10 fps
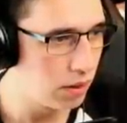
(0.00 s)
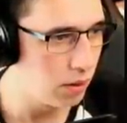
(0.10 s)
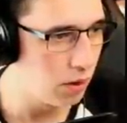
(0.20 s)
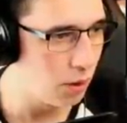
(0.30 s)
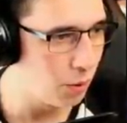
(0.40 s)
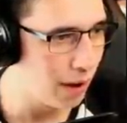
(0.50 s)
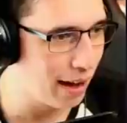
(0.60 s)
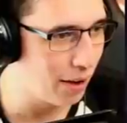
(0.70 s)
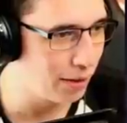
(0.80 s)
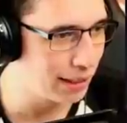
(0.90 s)
Oh,
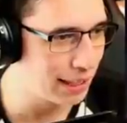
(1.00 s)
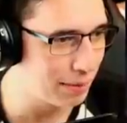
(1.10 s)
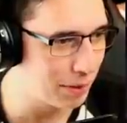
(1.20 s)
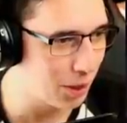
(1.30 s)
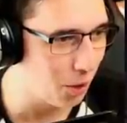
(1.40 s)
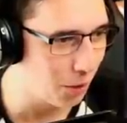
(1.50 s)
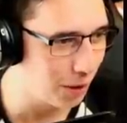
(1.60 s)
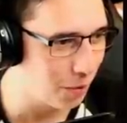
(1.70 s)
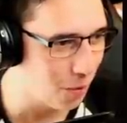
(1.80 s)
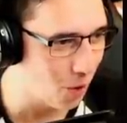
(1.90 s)
wow. This is
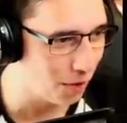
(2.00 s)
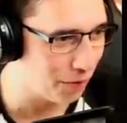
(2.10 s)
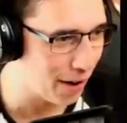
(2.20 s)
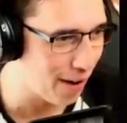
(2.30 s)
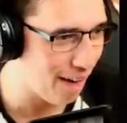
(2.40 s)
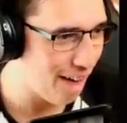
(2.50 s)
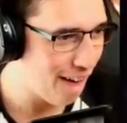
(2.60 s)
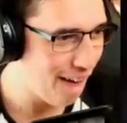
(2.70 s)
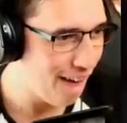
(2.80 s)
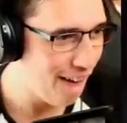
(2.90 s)
total warfare!
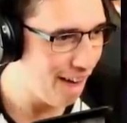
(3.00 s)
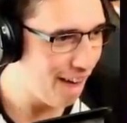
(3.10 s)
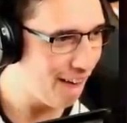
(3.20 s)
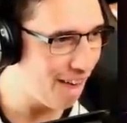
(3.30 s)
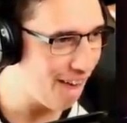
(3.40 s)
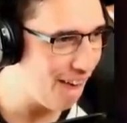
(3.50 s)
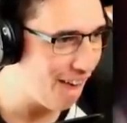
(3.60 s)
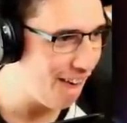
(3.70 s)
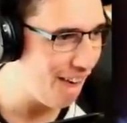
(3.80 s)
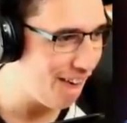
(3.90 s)

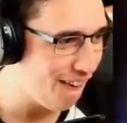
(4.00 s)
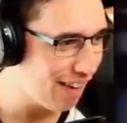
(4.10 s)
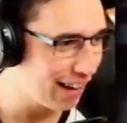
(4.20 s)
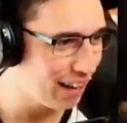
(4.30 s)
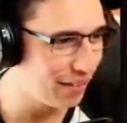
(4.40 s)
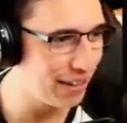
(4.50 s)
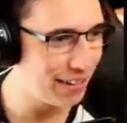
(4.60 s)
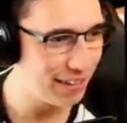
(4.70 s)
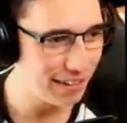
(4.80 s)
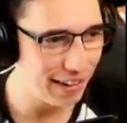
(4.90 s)
Woo! I love it.
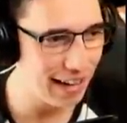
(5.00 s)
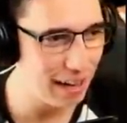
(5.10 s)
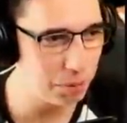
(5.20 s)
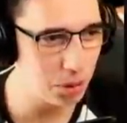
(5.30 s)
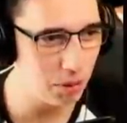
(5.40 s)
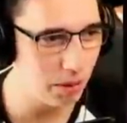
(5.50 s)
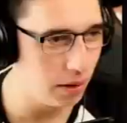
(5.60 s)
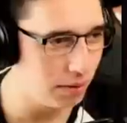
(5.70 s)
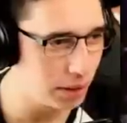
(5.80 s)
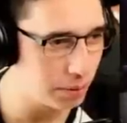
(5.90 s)
I absolutely
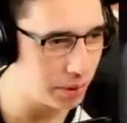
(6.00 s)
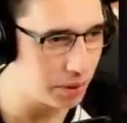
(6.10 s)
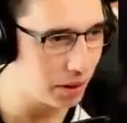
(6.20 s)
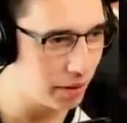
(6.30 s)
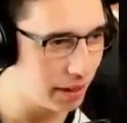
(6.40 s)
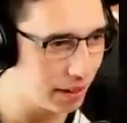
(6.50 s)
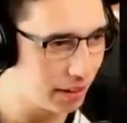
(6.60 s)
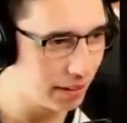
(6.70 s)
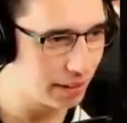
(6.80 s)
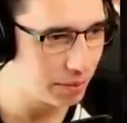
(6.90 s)
love this mission already.
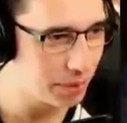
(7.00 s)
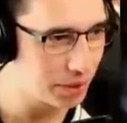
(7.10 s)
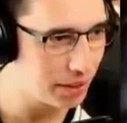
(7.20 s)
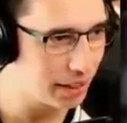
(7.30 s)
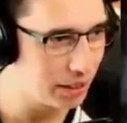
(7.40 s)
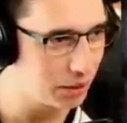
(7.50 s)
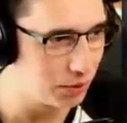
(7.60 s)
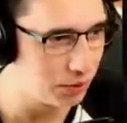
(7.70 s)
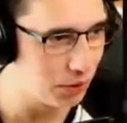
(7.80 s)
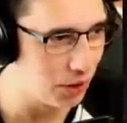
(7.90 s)
This mission is
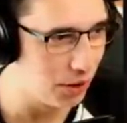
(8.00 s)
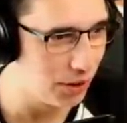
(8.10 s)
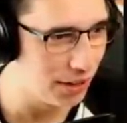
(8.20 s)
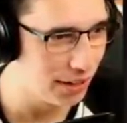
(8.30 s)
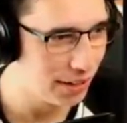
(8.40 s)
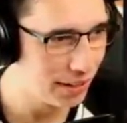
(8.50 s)
fun.